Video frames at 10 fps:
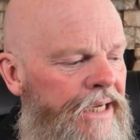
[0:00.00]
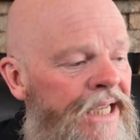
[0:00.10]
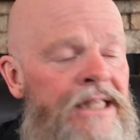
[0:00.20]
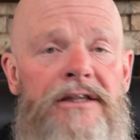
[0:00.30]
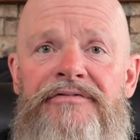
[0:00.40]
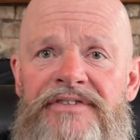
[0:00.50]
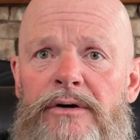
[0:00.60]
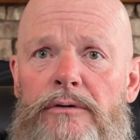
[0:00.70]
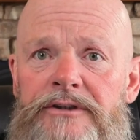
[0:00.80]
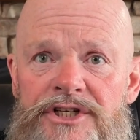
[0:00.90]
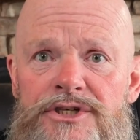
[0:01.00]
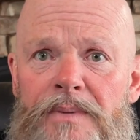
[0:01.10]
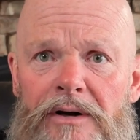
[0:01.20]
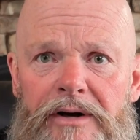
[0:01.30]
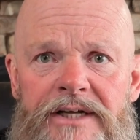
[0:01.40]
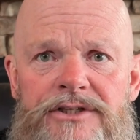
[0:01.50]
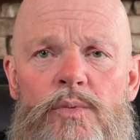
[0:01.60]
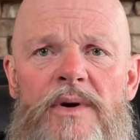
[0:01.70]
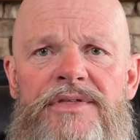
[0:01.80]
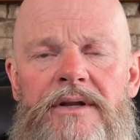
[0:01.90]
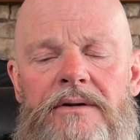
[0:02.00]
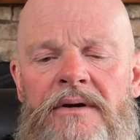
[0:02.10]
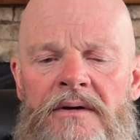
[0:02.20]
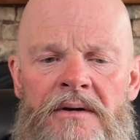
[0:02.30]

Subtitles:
in-the-field experience with it.